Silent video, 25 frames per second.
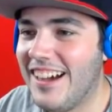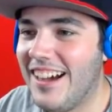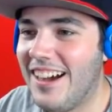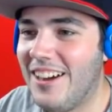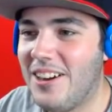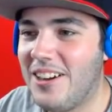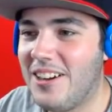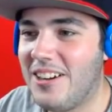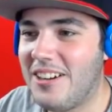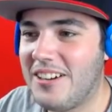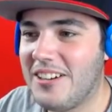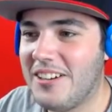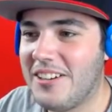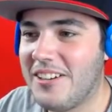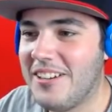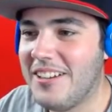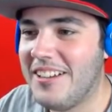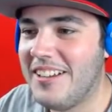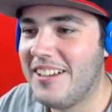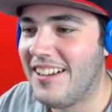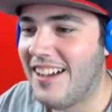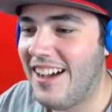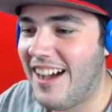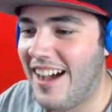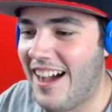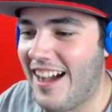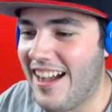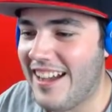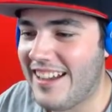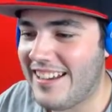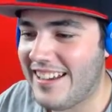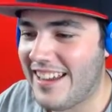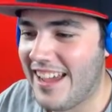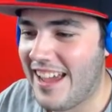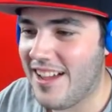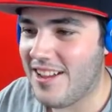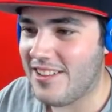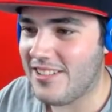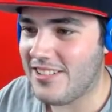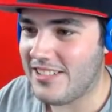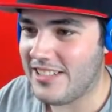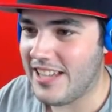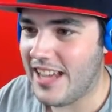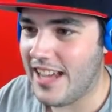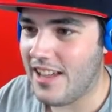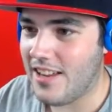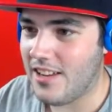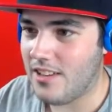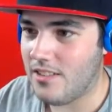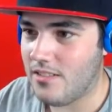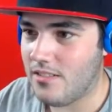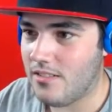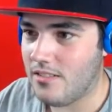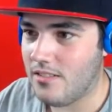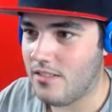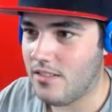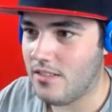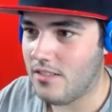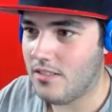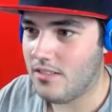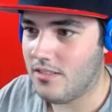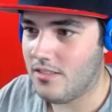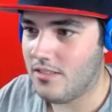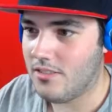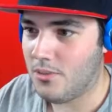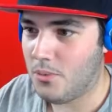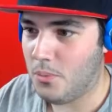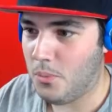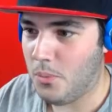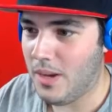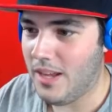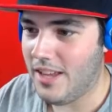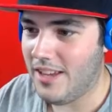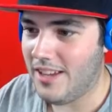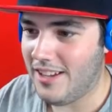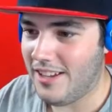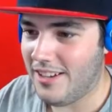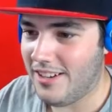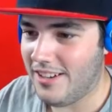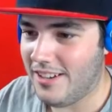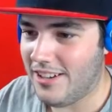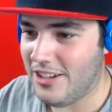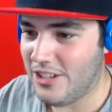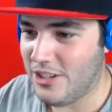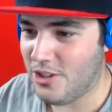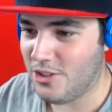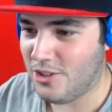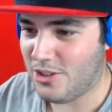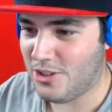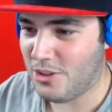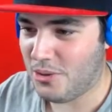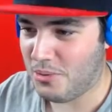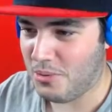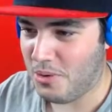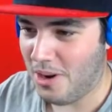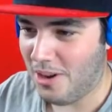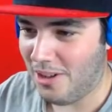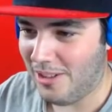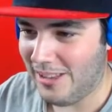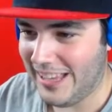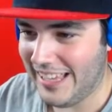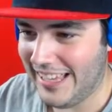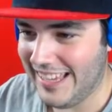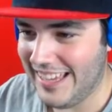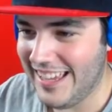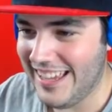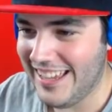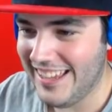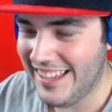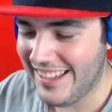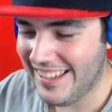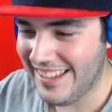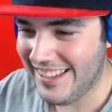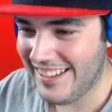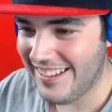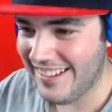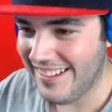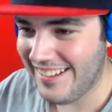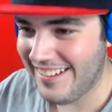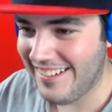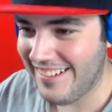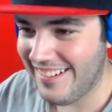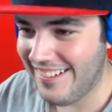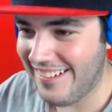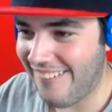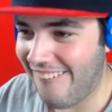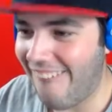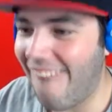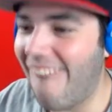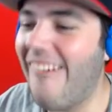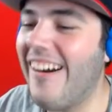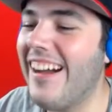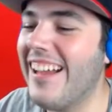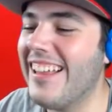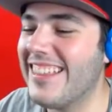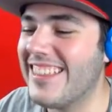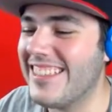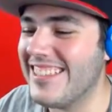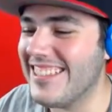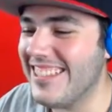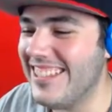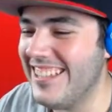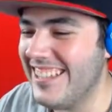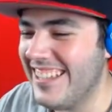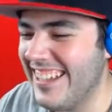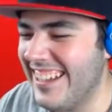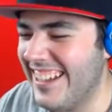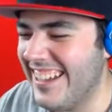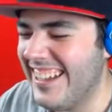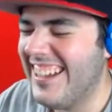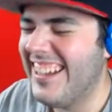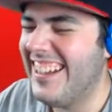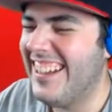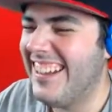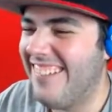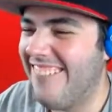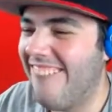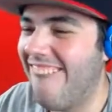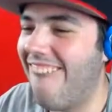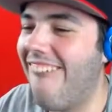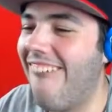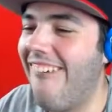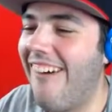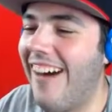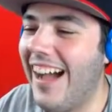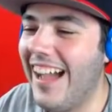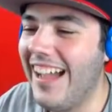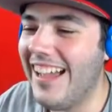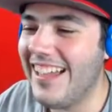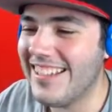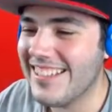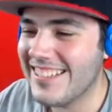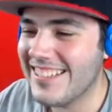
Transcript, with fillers: Oh, hi, Dad. Dad. What? You're crawling? What? Yes. What?